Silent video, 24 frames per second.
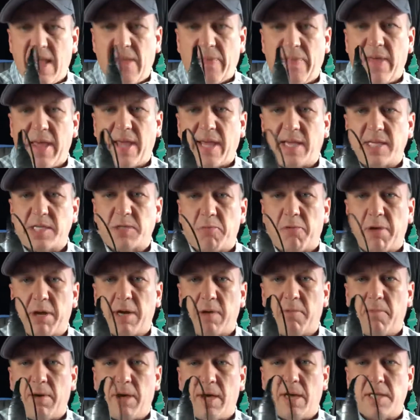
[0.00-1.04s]
I think is what
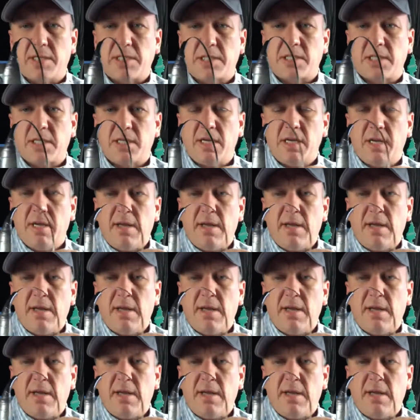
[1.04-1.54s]
it was,